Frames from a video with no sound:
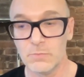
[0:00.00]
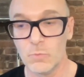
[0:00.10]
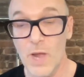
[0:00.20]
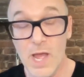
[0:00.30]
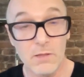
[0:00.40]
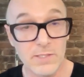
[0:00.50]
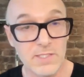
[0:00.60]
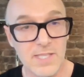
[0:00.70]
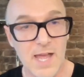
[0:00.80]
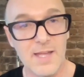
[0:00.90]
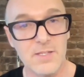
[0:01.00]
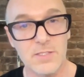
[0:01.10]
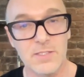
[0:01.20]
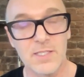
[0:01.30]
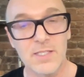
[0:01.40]
well in
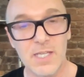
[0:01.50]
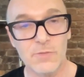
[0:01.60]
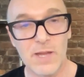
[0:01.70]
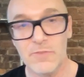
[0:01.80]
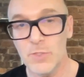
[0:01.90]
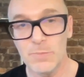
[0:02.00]
size and revenue,